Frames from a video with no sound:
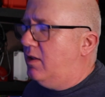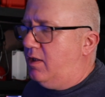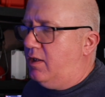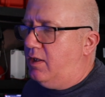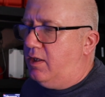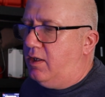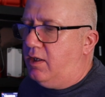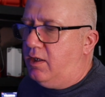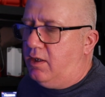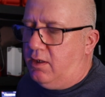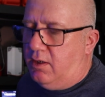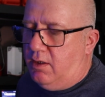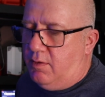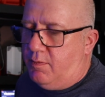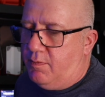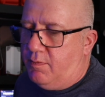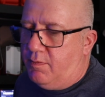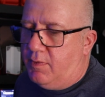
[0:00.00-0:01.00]

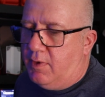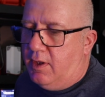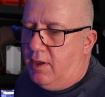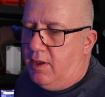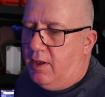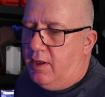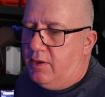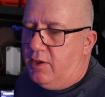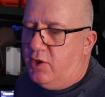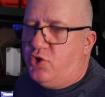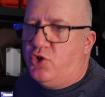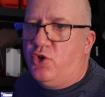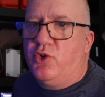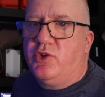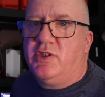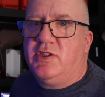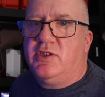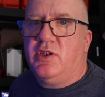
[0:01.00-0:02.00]
the
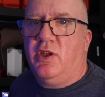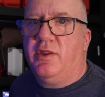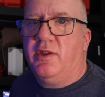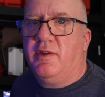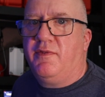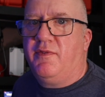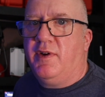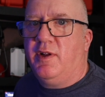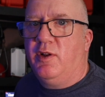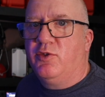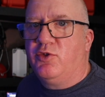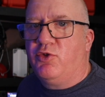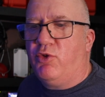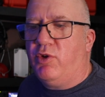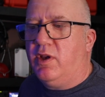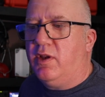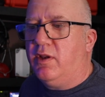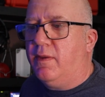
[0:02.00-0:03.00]
choices on the
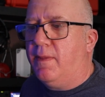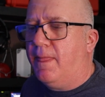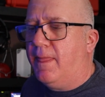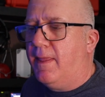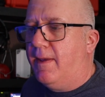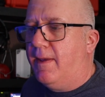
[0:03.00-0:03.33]
filtering